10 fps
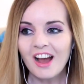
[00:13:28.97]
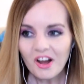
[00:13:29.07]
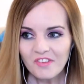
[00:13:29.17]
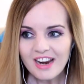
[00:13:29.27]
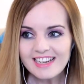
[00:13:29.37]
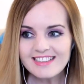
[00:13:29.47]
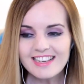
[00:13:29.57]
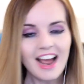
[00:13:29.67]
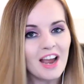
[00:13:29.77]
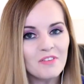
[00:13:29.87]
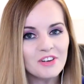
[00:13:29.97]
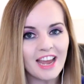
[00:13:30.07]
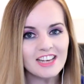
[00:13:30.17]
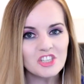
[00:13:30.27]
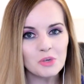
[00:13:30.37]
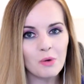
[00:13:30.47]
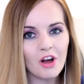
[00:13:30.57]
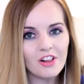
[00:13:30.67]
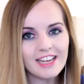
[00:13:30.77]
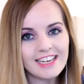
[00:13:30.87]
Alright, I will catch you
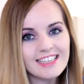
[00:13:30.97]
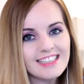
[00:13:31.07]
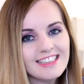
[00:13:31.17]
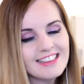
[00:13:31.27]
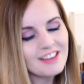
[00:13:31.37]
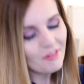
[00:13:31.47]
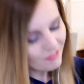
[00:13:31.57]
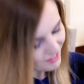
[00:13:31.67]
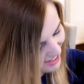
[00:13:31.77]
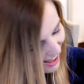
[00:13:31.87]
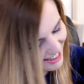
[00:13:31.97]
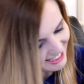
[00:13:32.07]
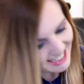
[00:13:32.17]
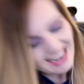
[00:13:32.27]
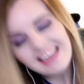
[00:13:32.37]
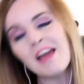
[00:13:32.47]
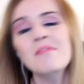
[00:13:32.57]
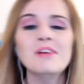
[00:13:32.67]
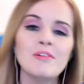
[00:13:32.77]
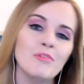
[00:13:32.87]
all in the finale. I can't
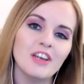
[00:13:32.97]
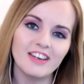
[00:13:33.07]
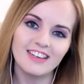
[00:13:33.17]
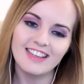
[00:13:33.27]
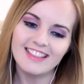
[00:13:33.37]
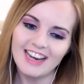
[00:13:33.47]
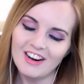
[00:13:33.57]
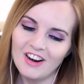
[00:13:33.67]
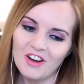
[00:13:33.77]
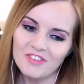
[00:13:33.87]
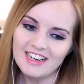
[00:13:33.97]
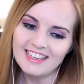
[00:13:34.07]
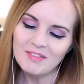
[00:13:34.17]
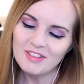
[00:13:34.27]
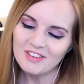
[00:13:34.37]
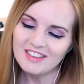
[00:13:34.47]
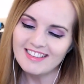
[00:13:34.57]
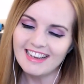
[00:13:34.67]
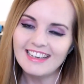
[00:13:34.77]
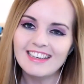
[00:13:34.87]
believe we are there already. I'm so
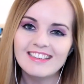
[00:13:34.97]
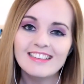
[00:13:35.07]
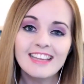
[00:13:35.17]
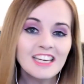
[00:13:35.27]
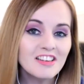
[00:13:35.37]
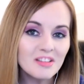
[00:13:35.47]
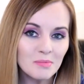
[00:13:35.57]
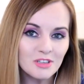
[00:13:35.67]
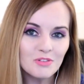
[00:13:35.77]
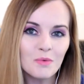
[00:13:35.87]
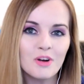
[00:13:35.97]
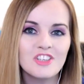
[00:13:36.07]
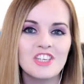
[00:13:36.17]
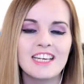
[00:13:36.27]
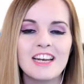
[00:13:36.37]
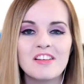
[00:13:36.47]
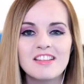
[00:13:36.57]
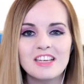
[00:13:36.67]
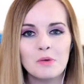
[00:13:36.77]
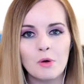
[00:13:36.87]
excited. Thank you so much for watching, and I'll
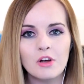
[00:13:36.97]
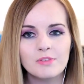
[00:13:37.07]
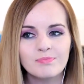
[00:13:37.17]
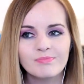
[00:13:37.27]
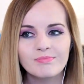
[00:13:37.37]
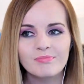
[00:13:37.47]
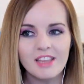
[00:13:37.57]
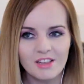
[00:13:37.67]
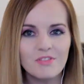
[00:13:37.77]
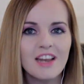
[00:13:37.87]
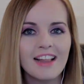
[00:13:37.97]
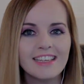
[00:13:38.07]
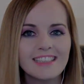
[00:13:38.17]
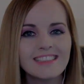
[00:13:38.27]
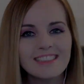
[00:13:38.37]
see you all in the finale.